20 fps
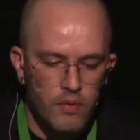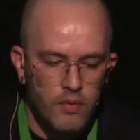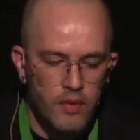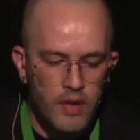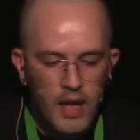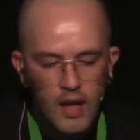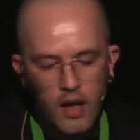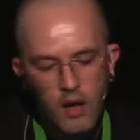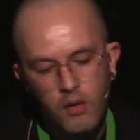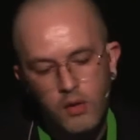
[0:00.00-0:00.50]

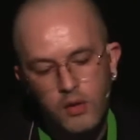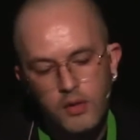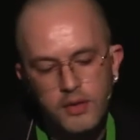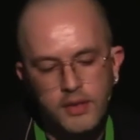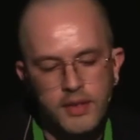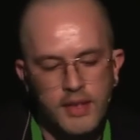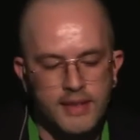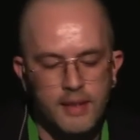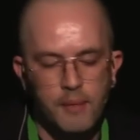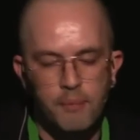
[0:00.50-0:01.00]
Now
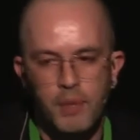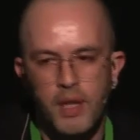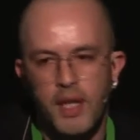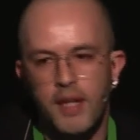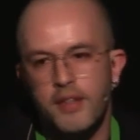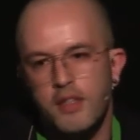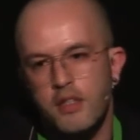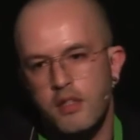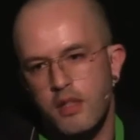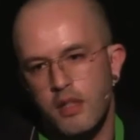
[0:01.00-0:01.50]
the
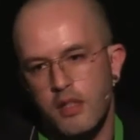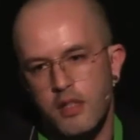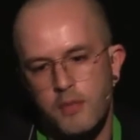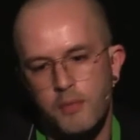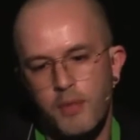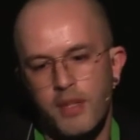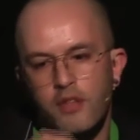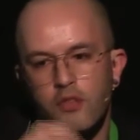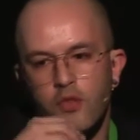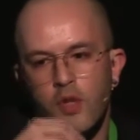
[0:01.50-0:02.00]
template is
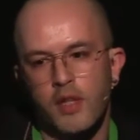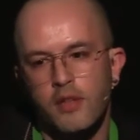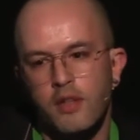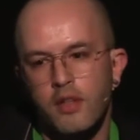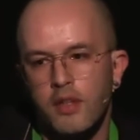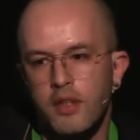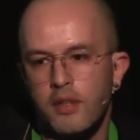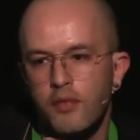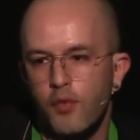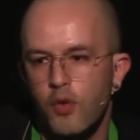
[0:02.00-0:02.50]
being
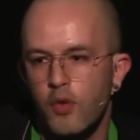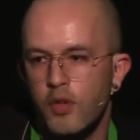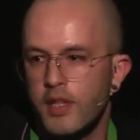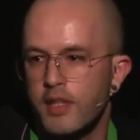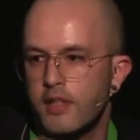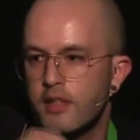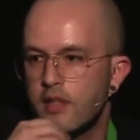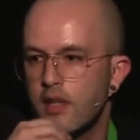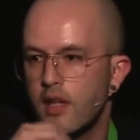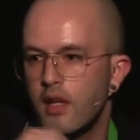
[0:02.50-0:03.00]
rendered for
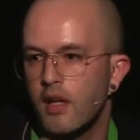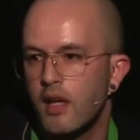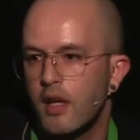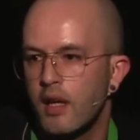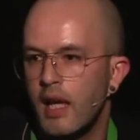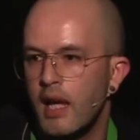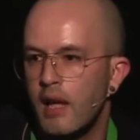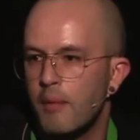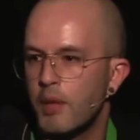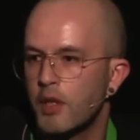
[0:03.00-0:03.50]
each
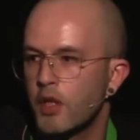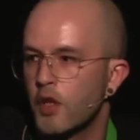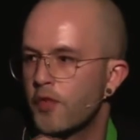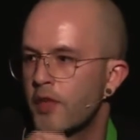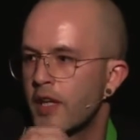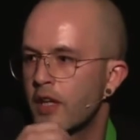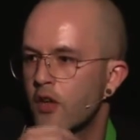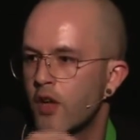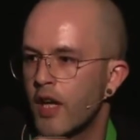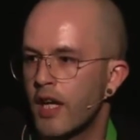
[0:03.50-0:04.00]
element of
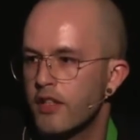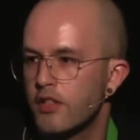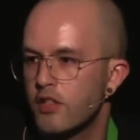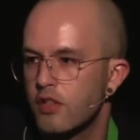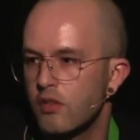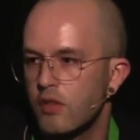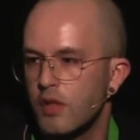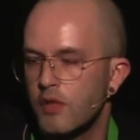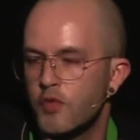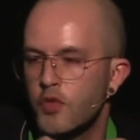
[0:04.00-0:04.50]
the
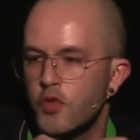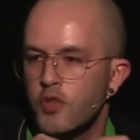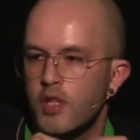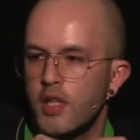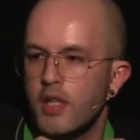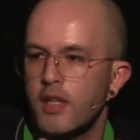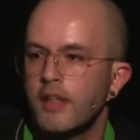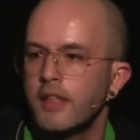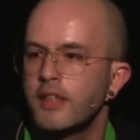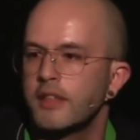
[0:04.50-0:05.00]
collection. If you
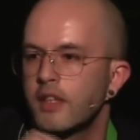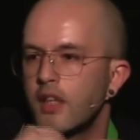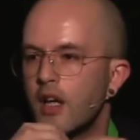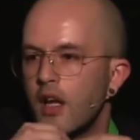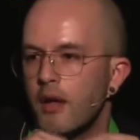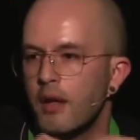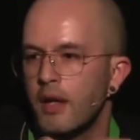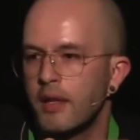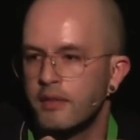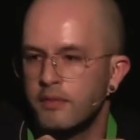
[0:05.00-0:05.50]
send an
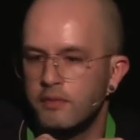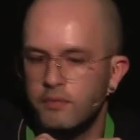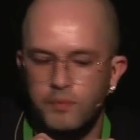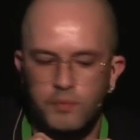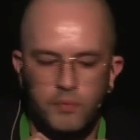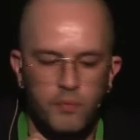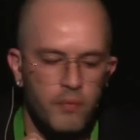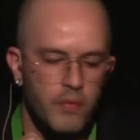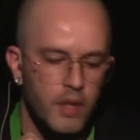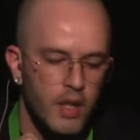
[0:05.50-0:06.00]

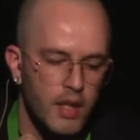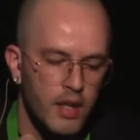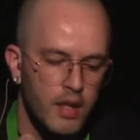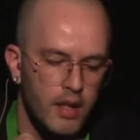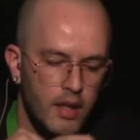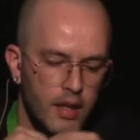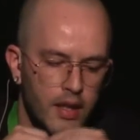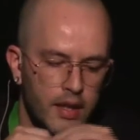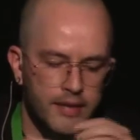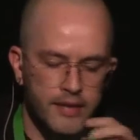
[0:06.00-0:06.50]

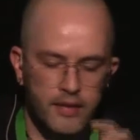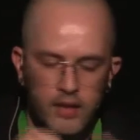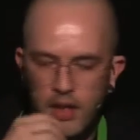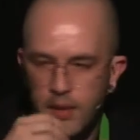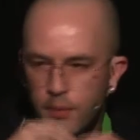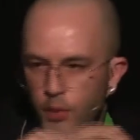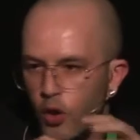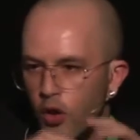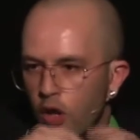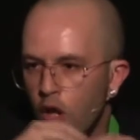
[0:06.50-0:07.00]

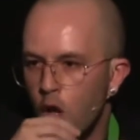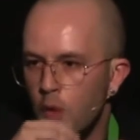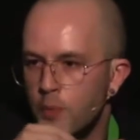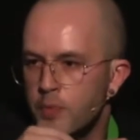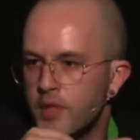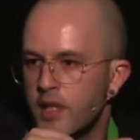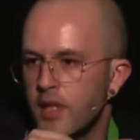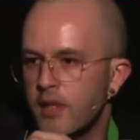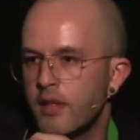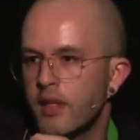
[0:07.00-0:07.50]
iterable
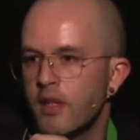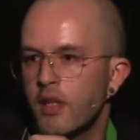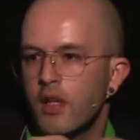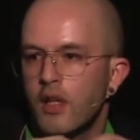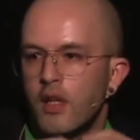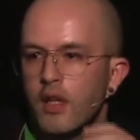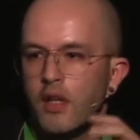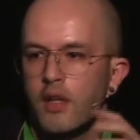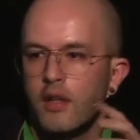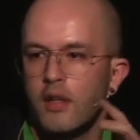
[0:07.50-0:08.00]
object,
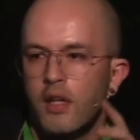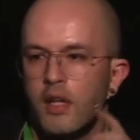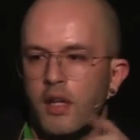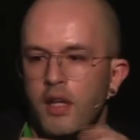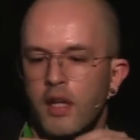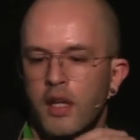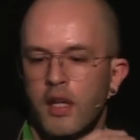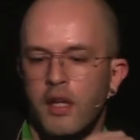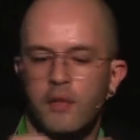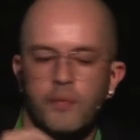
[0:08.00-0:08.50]

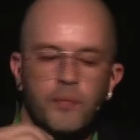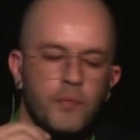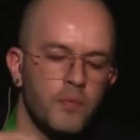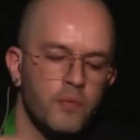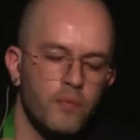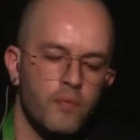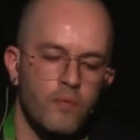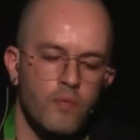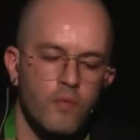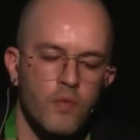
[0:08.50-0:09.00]

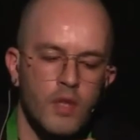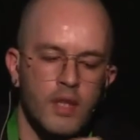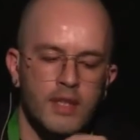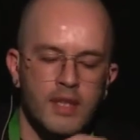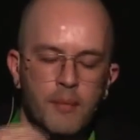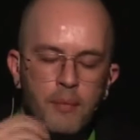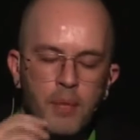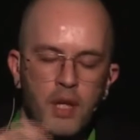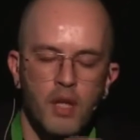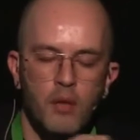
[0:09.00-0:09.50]
the
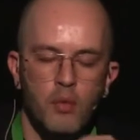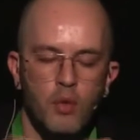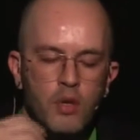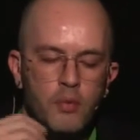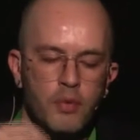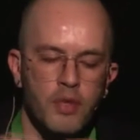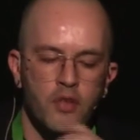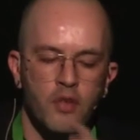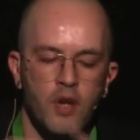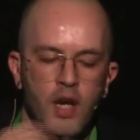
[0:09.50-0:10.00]
template will
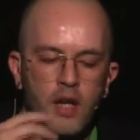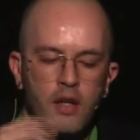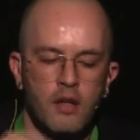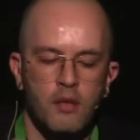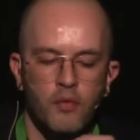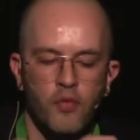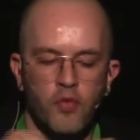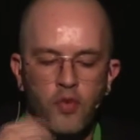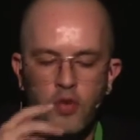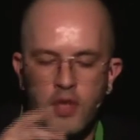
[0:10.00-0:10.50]
be
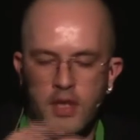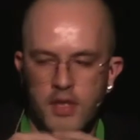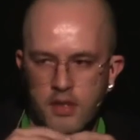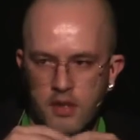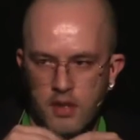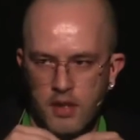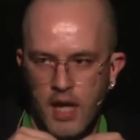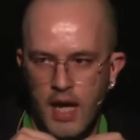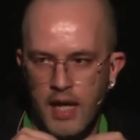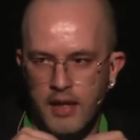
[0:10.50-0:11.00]
run for
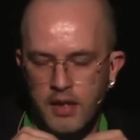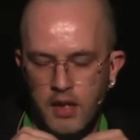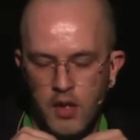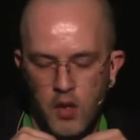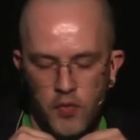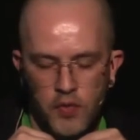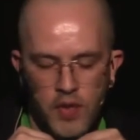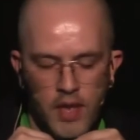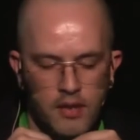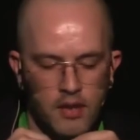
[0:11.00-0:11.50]
each item
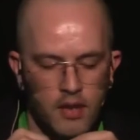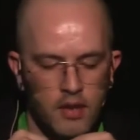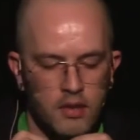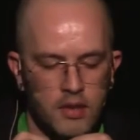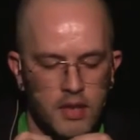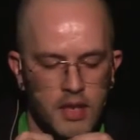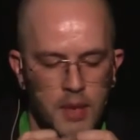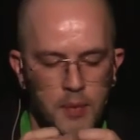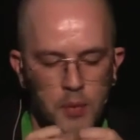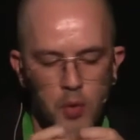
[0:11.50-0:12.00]
of that
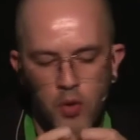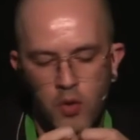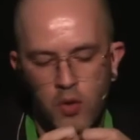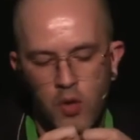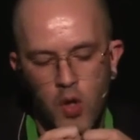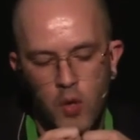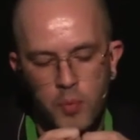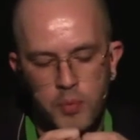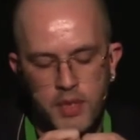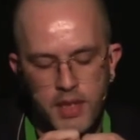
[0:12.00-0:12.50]
iterable
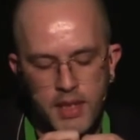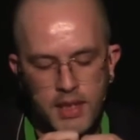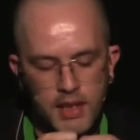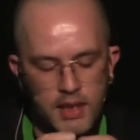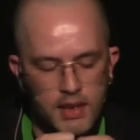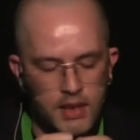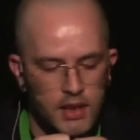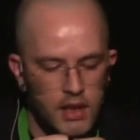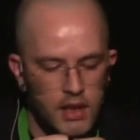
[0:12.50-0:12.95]
object.